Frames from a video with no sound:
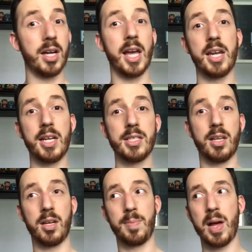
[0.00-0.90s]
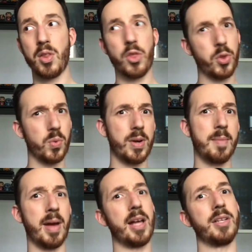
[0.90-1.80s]
Again, it's about 3
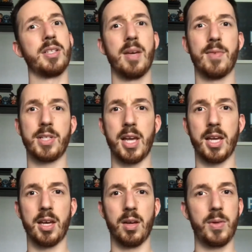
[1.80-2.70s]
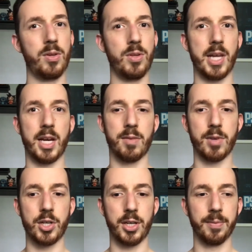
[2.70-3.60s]
miles, give or take, when you do that
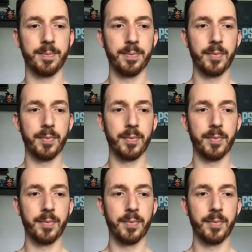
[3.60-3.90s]
conversion.